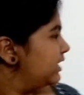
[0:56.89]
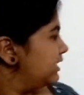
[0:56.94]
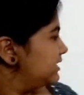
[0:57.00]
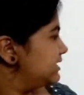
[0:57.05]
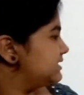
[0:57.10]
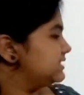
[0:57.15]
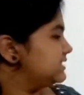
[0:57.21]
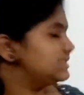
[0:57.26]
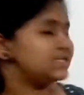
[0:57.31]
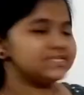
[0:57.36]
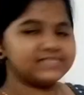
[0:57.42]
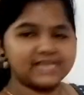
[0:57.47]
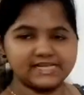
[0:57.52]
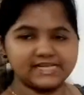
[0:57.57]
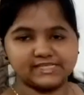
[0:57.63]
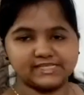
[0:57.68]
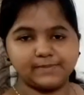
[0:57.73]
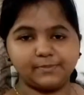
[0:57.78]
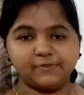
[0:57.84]
this is the
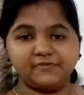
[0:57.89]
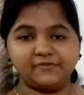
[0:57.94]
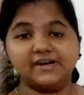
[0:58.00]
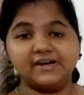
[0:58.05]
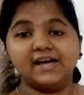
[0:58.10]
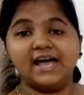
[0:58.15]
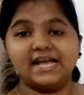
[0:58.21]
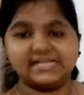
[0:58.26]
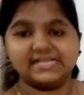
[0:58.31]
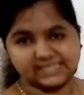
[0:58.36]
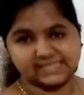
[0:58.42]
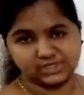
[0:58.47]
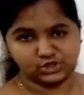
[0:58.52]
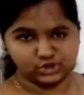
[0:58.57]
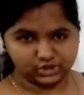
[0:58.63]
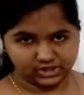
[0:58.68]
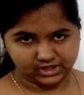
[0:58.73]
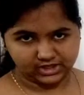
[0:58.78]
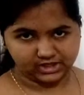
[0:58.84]
setup of a
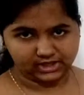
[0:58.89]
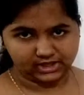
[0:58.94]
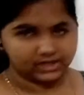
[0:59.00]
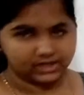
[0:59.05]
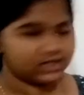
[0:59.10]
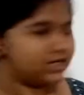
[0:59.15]
SHE.